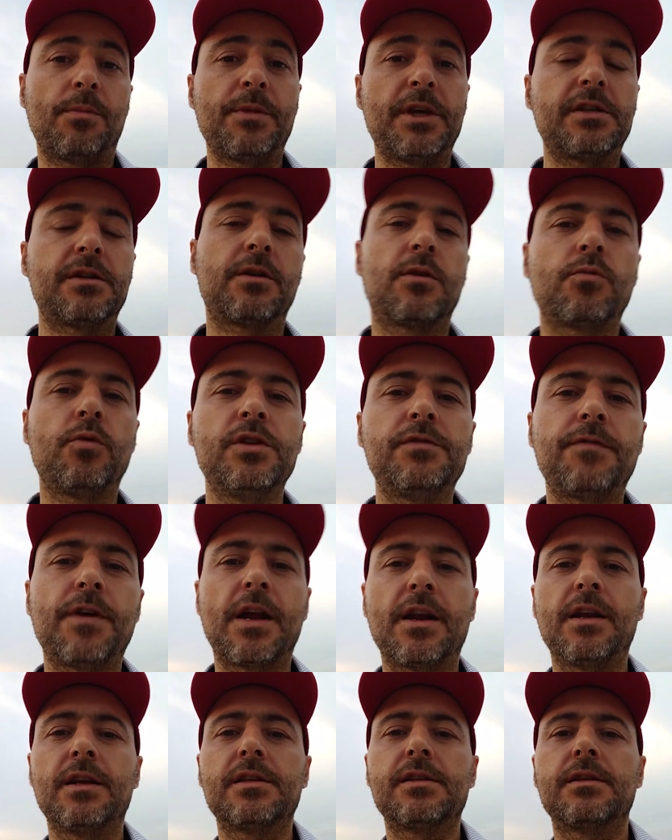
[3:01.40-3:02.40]
amazing quiz
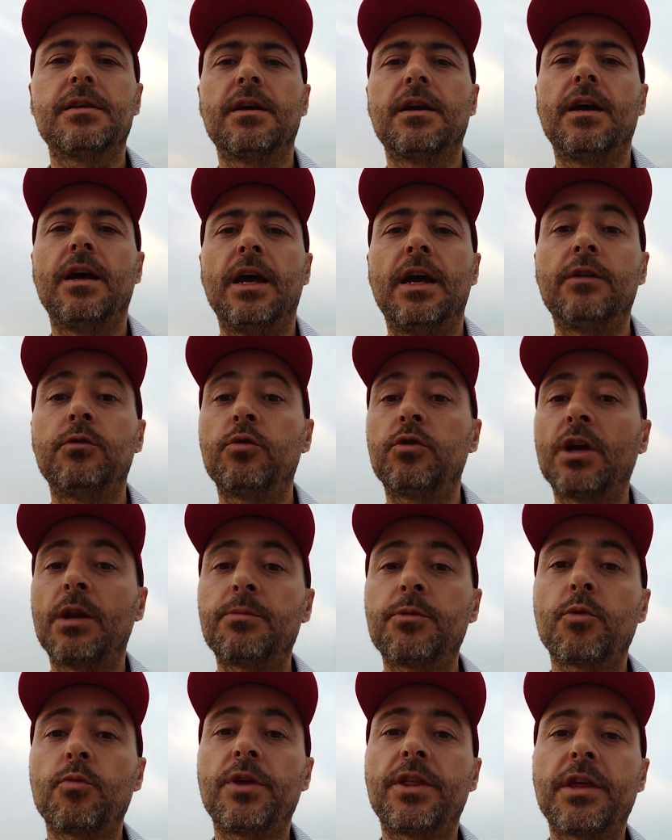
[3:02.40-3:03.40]
funnels, and to
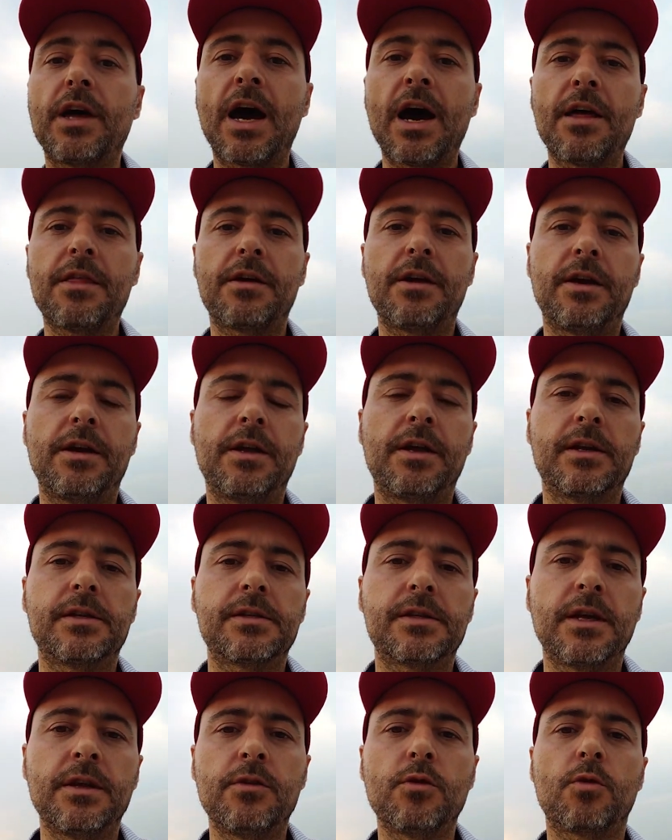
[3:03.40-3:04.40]
help you with other
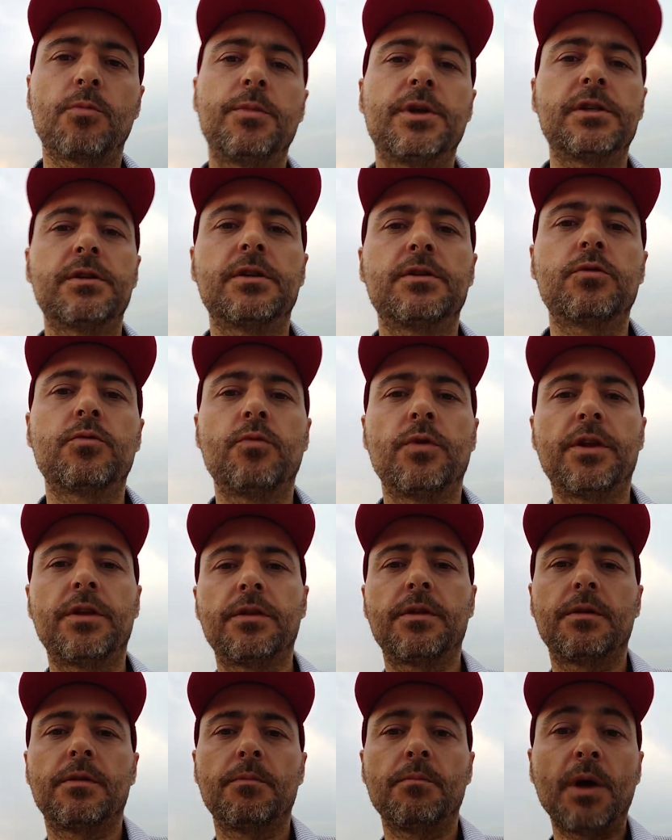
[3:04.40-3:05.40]
areas in your business with
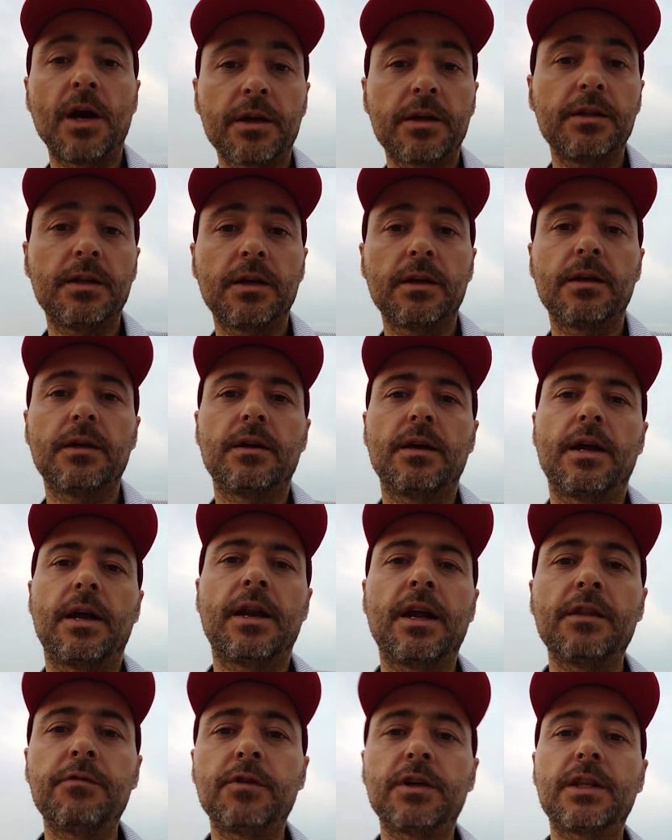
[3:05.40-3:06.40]
marketing and
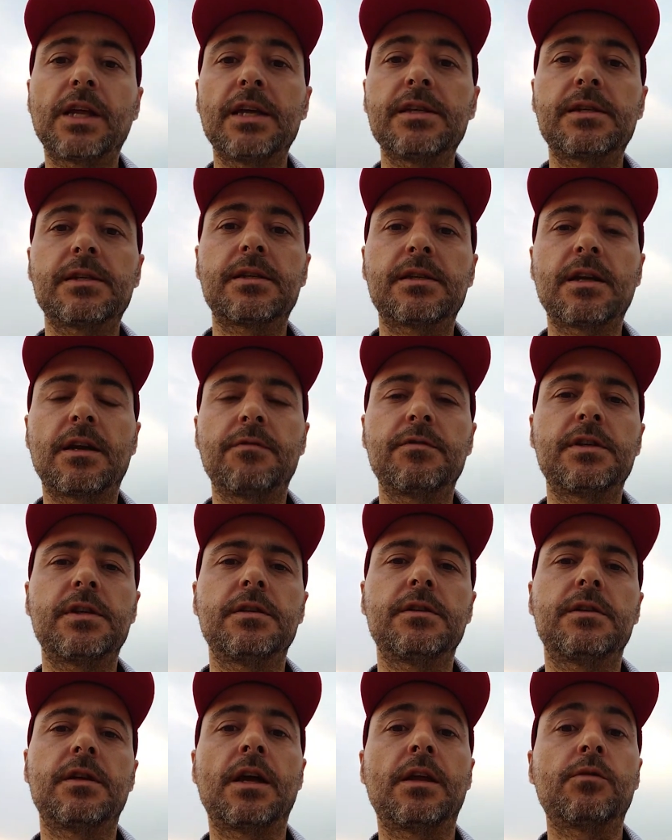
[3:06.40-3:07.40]
advertising
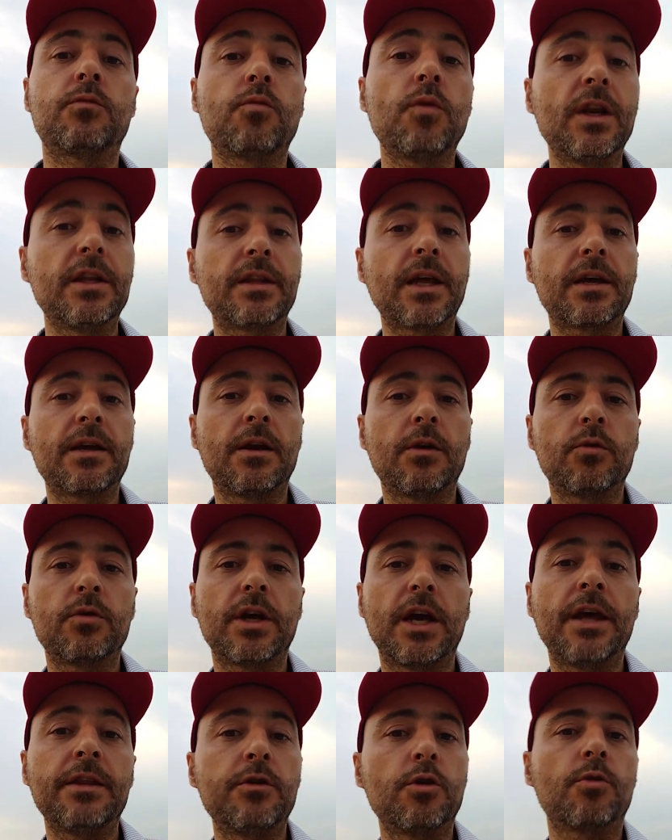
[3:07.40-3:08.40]
services. And we'll take a look
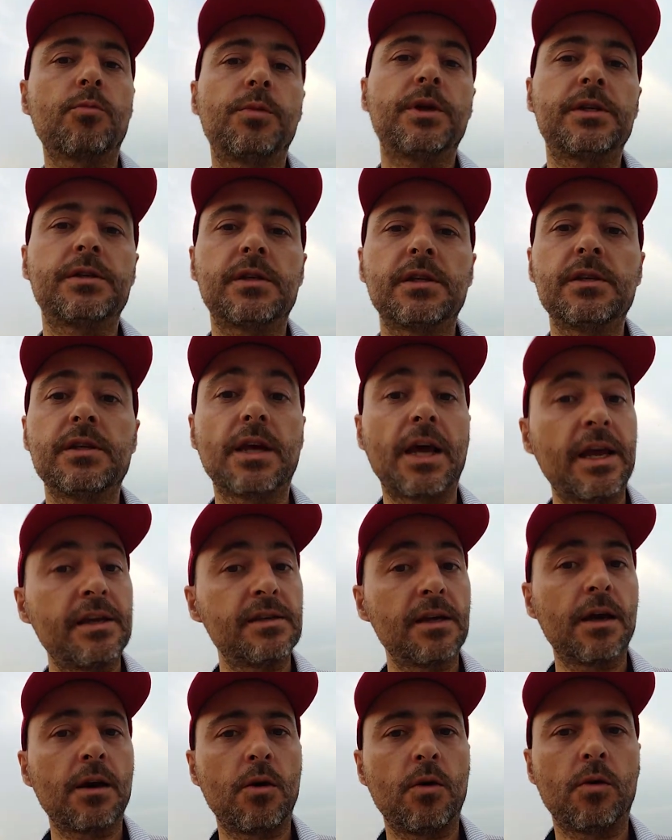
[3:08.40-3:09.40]
at your business as
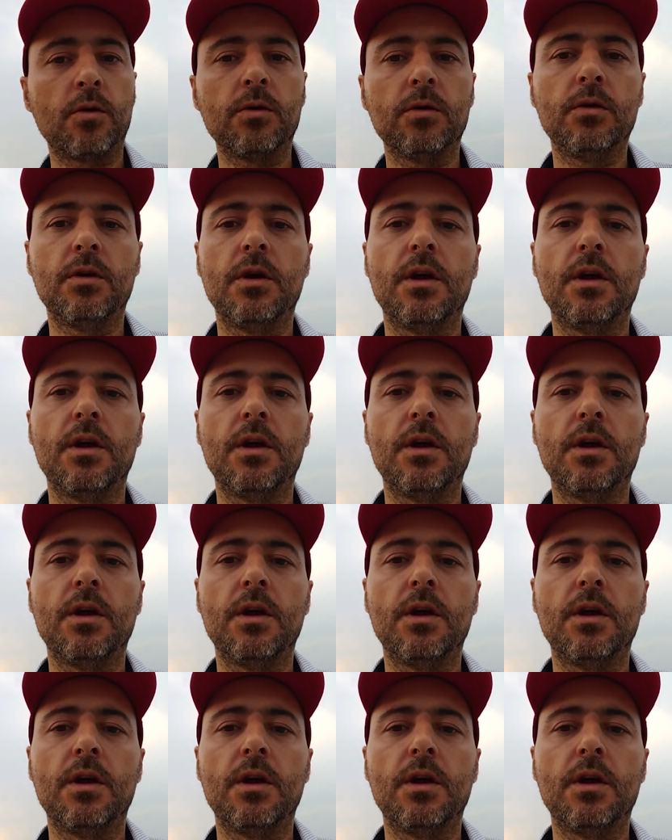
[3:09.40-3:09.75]
a whole